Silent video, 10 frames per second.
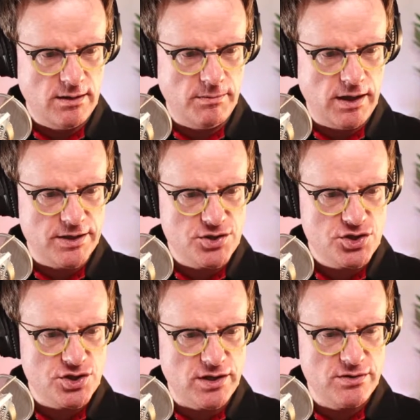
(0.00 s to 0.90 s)
my
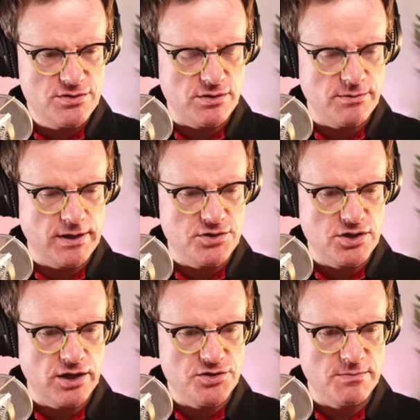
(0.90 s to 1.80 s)
shows. So I'm going
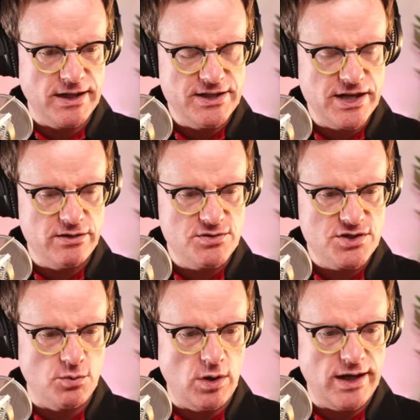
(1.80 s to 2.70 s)
to go to my notes.
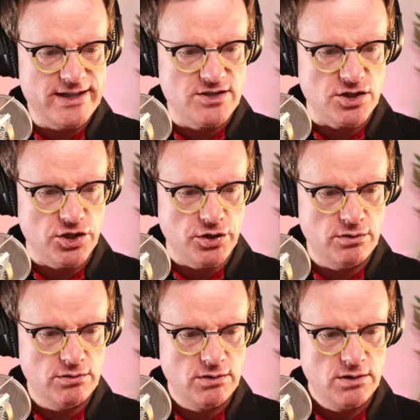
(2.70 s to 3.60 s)
So what I
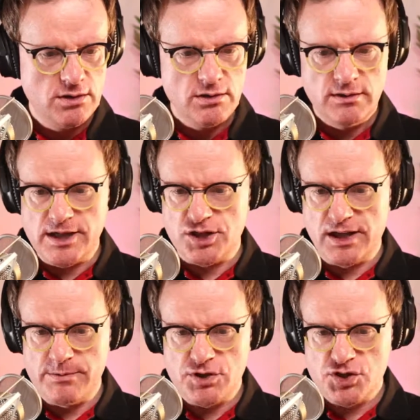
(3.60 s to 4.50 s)
do, actually,
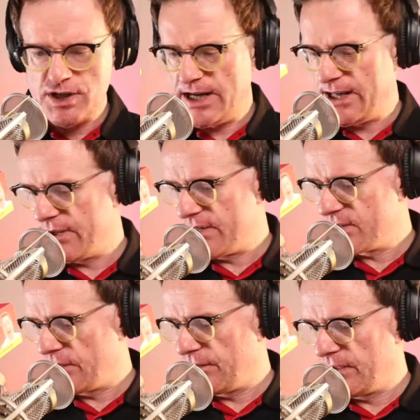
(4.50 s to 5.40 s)
let me just share this.
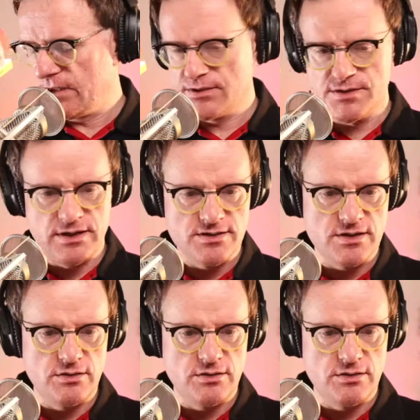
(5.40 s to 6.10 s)
Hopefully you can see this